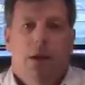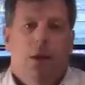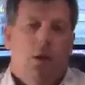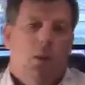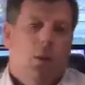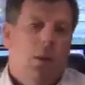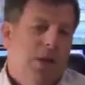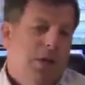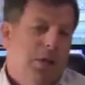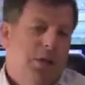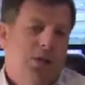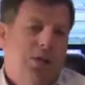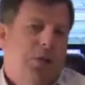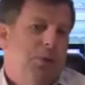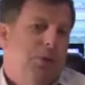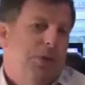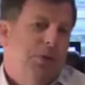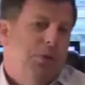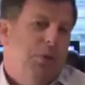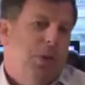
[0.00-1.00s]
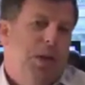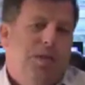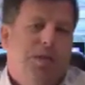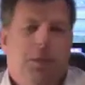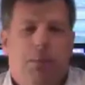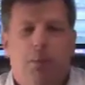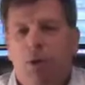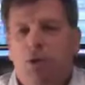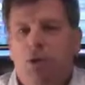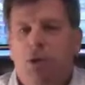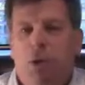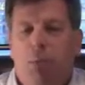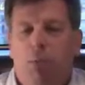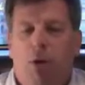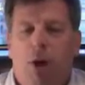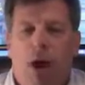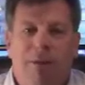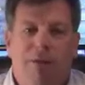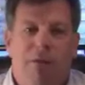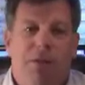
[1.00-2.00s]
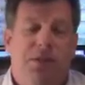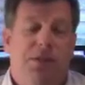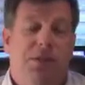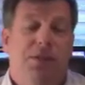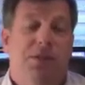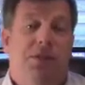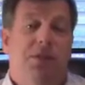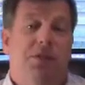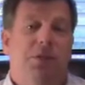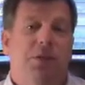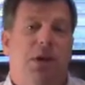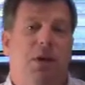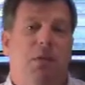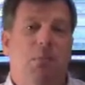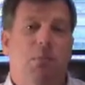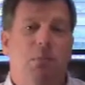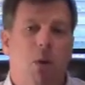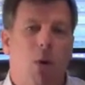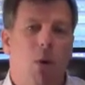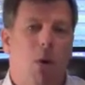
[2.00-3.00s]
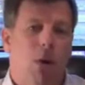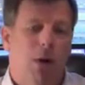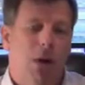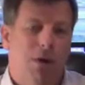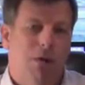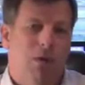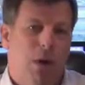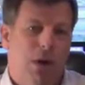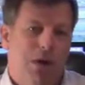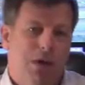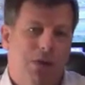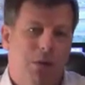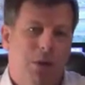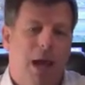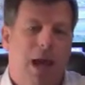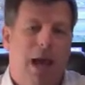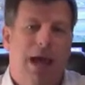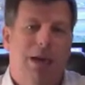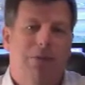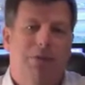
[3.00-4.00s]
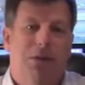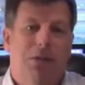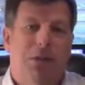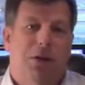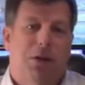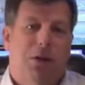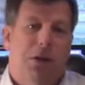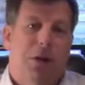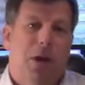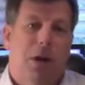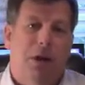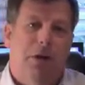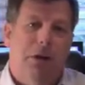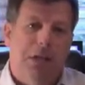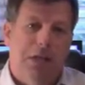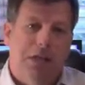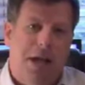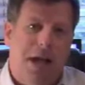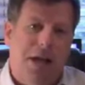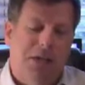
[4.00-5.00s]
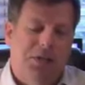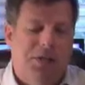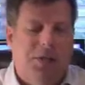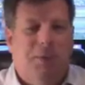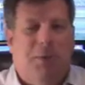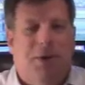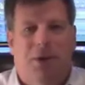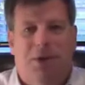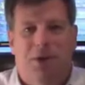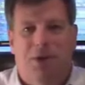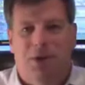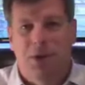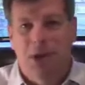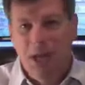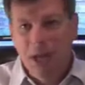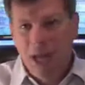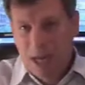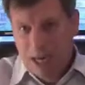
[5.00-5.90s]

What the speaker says: One of the surest ways to boost your profits is to sell more of what you have to your current customers.